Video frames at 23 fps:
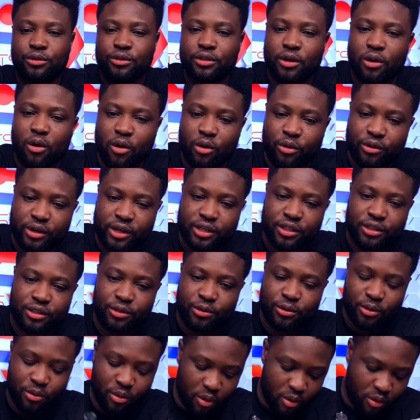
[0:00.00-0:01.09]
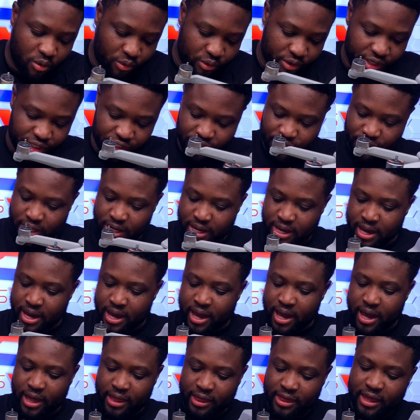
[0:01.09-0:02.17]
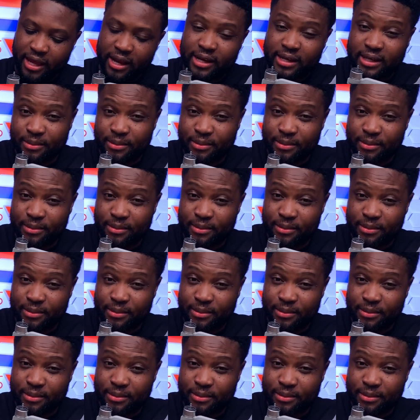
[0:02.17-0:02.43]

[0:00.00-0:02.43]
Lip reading: the orange to the orange. And then the